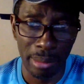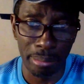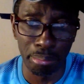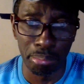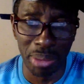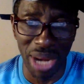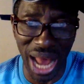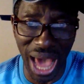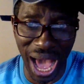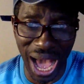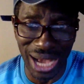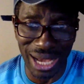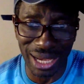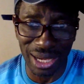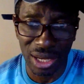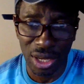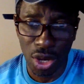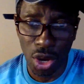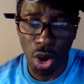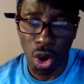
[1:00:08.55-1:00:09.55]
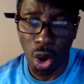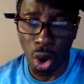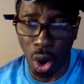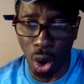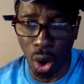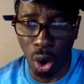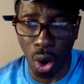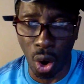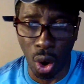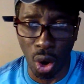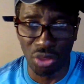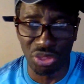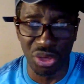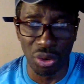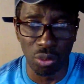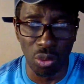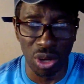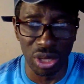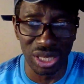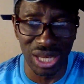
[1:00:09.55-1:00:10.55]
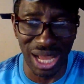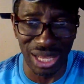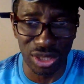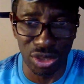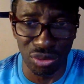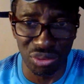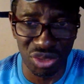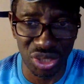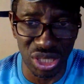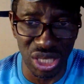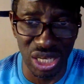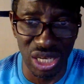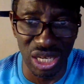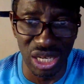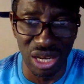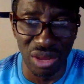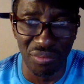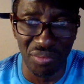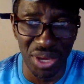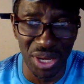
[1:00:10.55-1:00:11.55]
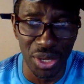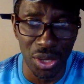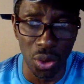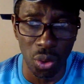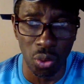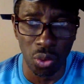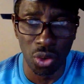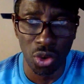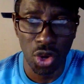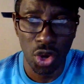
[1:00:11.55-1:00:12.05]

black or the one that you've seen in the video.